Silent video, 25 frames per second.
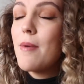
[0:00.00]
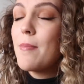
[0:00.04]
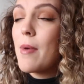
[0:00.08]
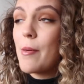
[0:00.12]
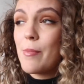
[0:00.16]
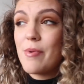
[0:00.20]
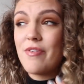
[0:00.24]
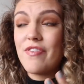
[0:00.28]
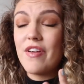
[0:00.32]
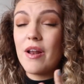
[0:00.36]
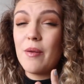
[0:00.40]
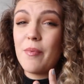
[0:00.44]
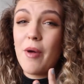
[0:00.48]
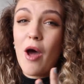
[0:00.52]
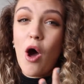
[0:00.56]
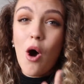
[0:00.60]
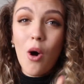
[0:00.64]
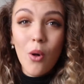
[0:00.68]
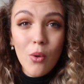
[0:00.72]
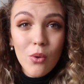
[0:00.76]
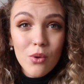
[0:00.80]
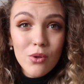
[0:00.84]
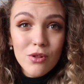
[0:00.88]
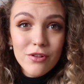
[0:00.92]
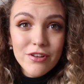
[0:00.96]
It made me feel a bit
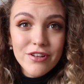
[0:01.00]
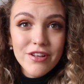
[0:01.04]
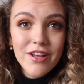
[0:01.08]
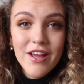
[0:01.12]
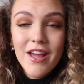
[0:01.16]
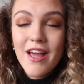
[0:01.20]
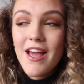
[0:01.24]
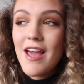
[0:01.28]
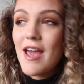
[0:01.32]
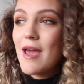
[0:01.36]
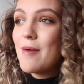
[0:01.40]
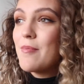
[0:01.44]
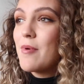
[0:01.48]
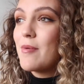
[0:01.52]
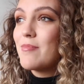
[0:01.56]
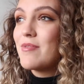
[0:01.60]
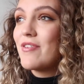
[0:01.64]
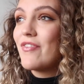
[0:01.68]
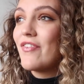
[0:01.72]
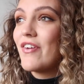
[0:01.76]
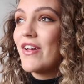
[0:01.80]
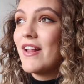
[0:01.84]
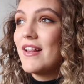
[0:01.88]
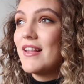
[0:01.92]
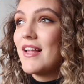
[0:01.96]
old. It made
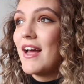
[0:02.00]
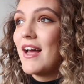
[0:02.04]
me feel